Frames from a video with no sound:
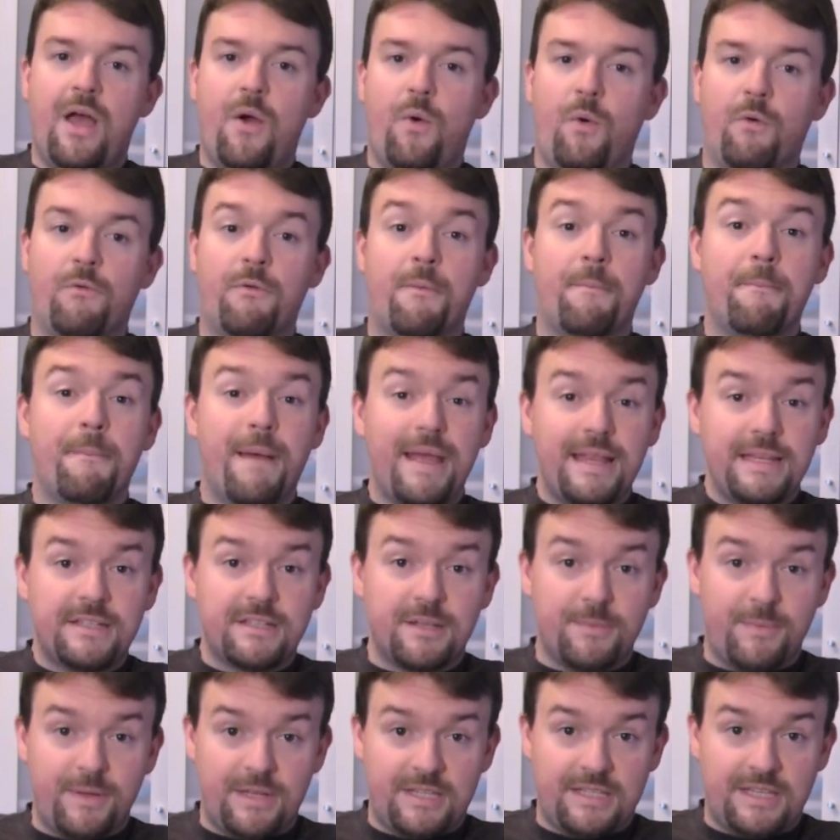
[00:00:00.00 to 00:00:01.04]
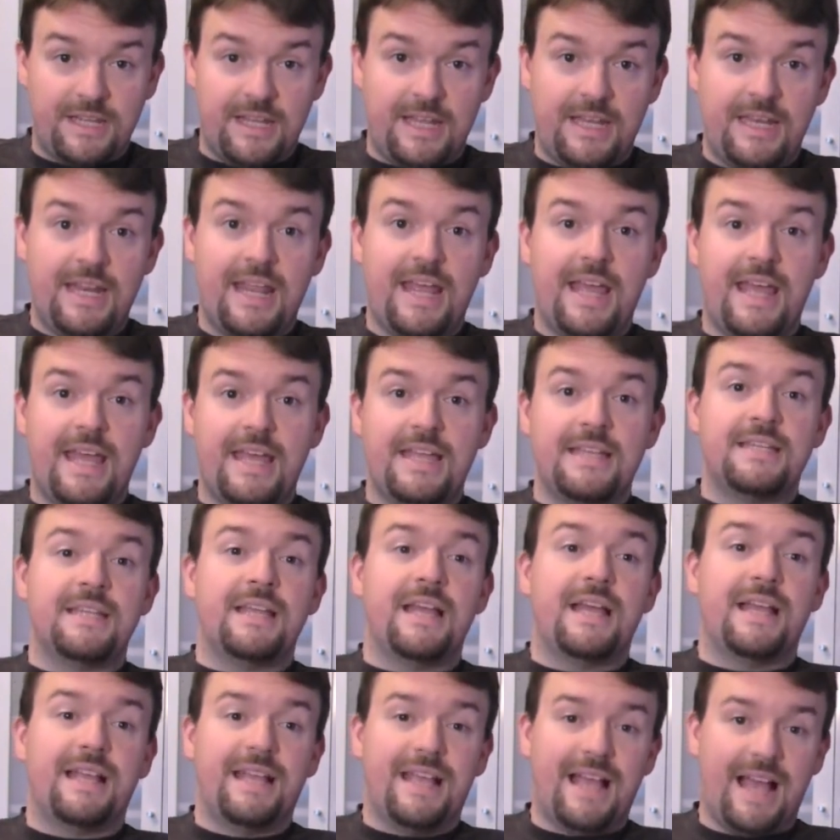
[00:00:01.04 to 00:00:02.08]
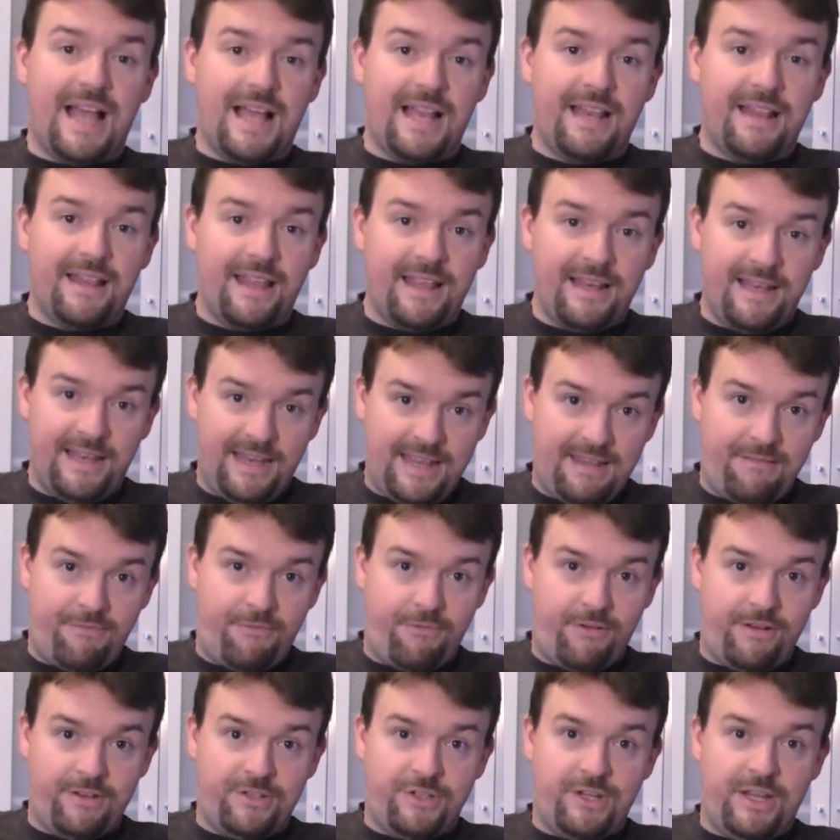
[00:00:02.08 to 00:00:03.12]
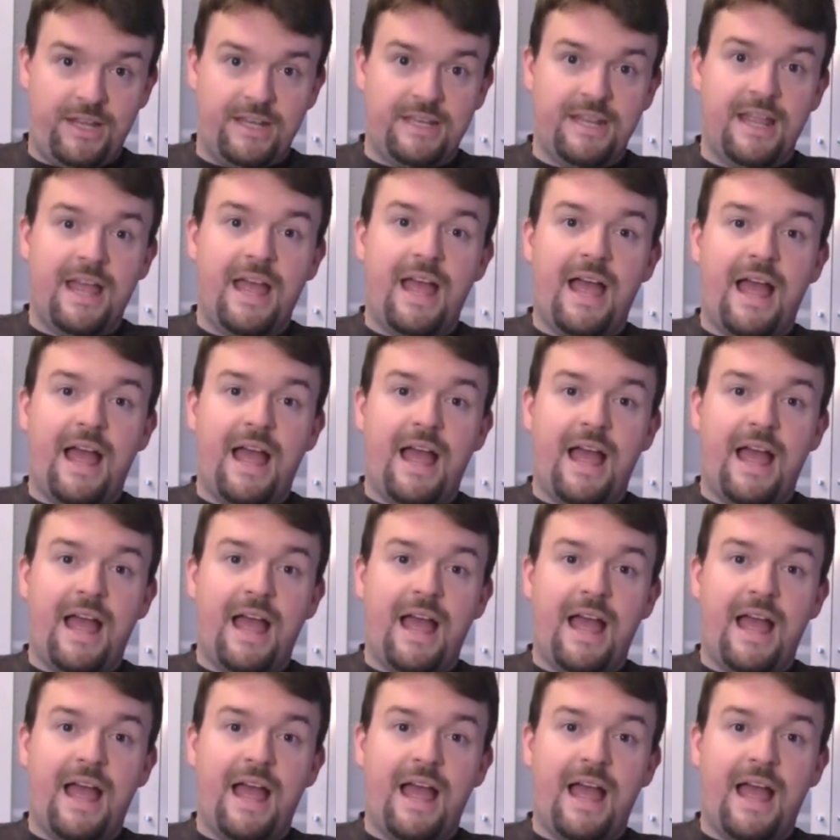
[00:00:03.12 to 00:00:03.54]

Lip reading: What remains to be seen is, can they leverage it?